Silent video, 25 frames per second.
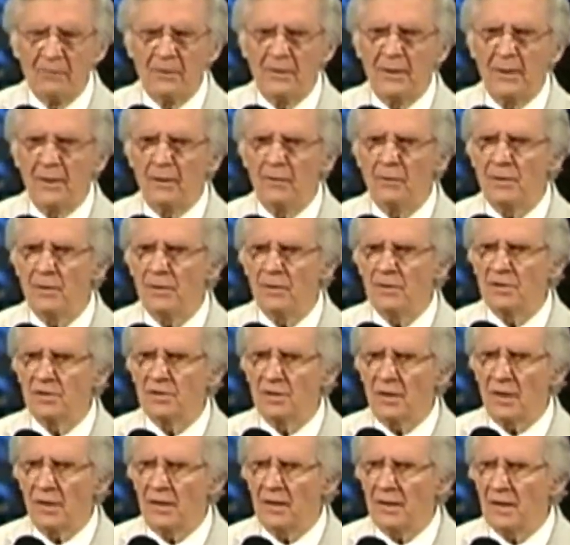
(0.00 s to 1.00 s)
There
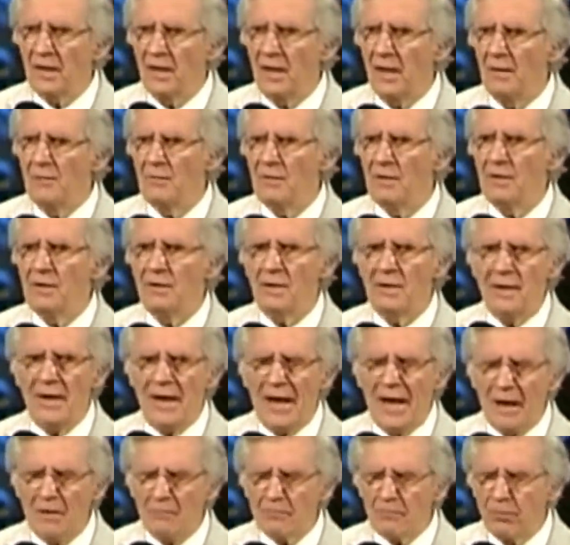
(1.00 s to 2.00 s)
is a coming
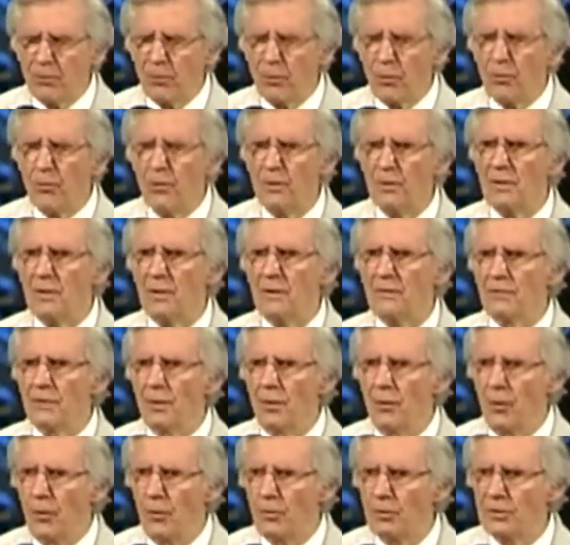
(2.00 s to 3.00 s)
outpouring of
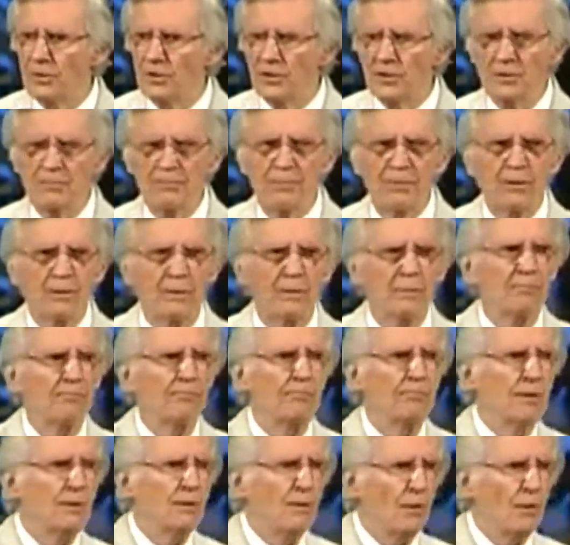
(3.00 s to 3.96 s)
the Holy Spirit